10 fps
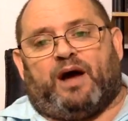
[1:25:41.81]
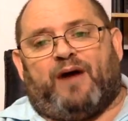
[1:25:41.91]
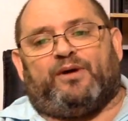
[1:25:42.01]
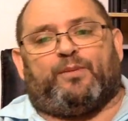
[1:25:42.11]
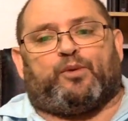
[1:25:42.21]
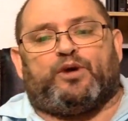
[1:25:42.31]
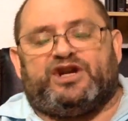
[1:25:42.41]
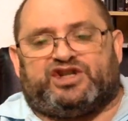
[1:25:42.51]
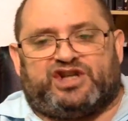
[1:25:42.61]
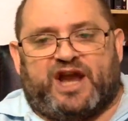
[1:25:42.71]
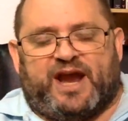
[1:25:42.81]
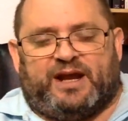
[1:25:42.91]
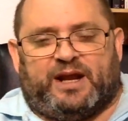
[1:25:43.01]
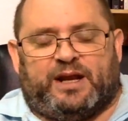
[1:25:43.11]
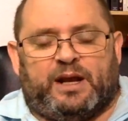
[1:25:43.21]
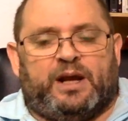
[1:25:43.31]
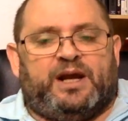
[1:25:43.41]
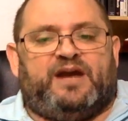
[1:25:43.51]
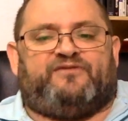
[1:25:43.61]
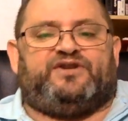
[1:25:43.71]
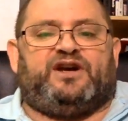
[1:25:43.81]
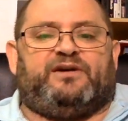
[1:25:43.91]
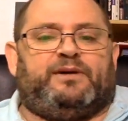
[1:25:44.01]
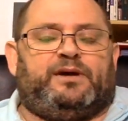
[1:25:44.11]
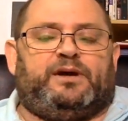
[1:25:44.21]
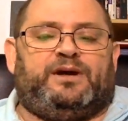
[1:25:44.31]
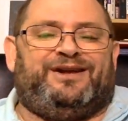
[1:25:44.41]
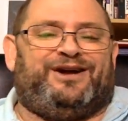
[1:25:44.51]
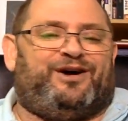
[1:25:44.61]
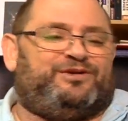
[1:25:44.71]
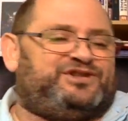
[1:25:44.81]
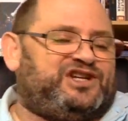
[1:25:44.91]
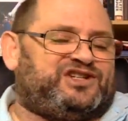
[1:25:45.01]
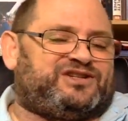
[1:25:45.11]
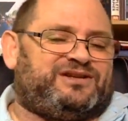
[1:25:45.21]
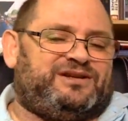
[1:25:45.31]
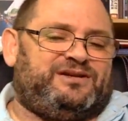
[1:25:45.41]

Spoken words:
I would appreciate it if you, you know, just